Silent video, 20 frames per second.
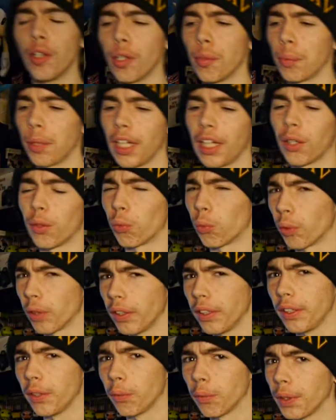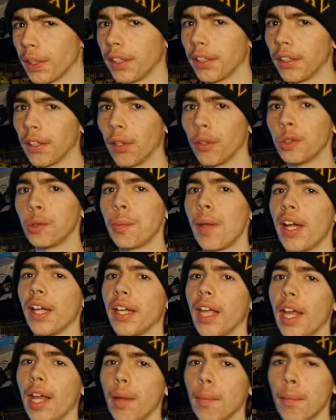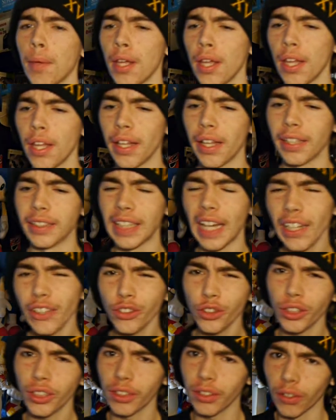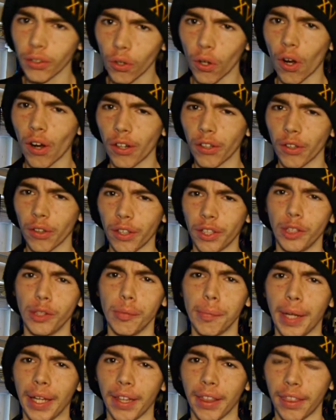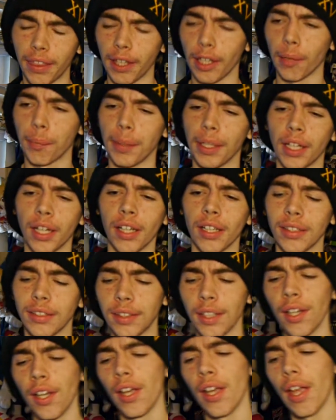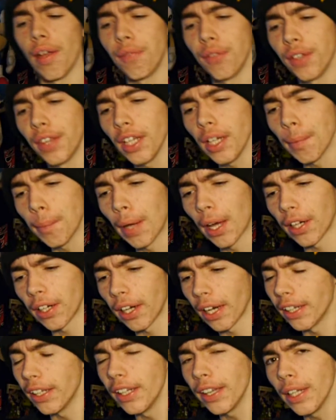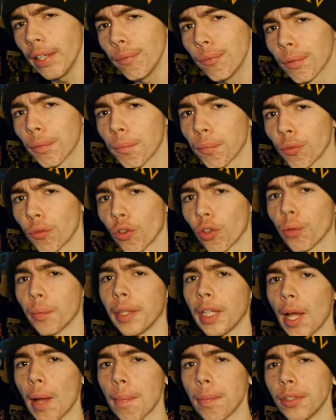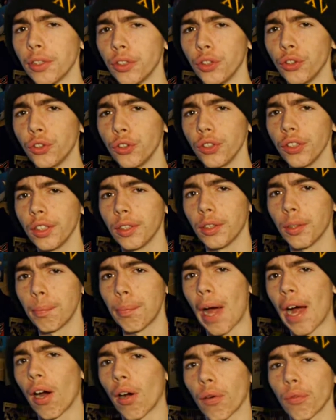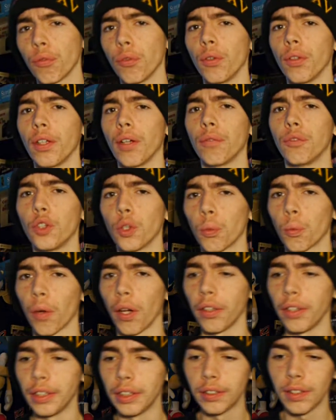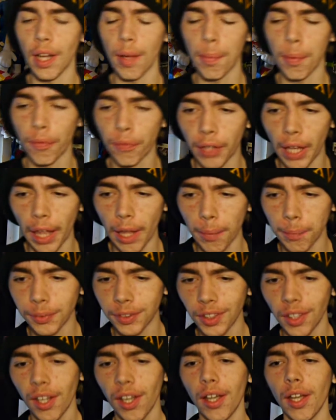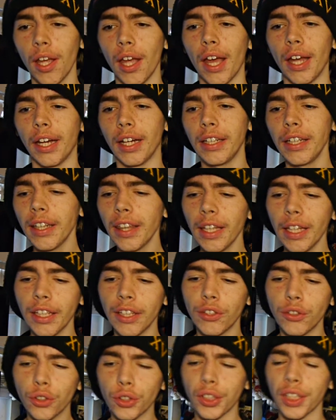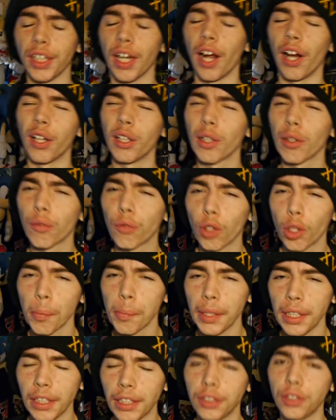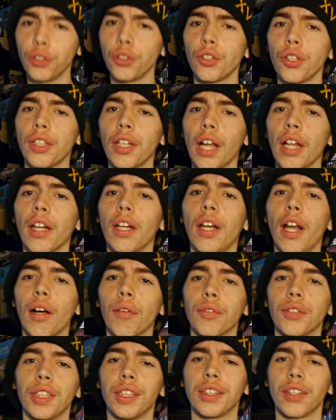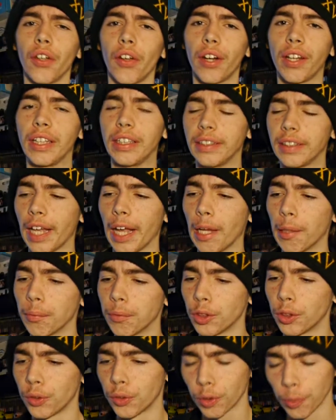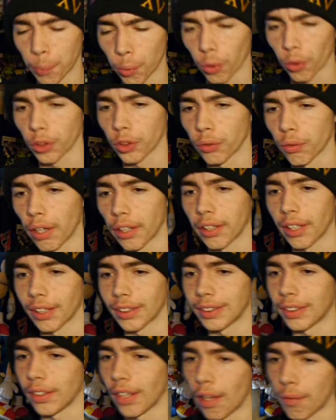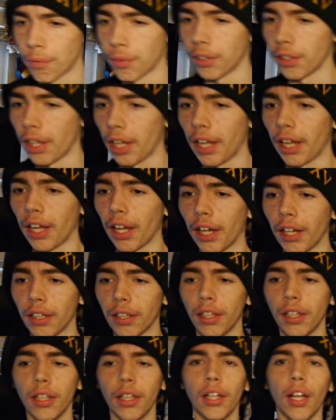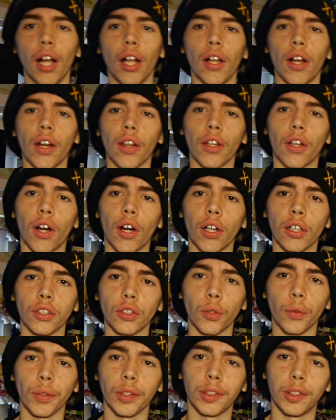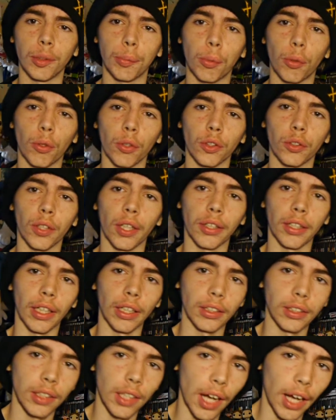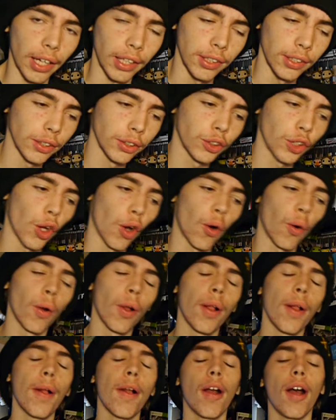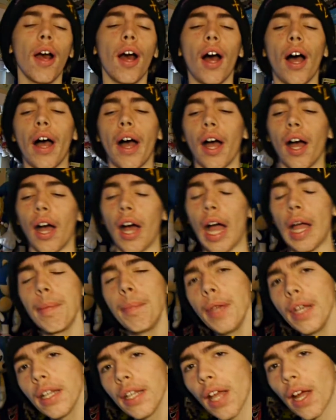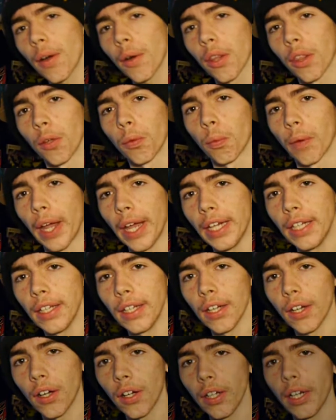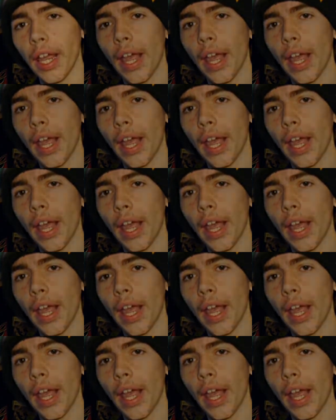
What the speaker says: to play a really low spec game is actually a little harder than you may think, because if you think about it, anything from Fermi up is usually powerful enough to run these type of games, and anything usually under Fermi is usually not enough, since a lot of these games support DirectX 11 and a lot of the cards only support DirectX 9. So I picked out the Radeon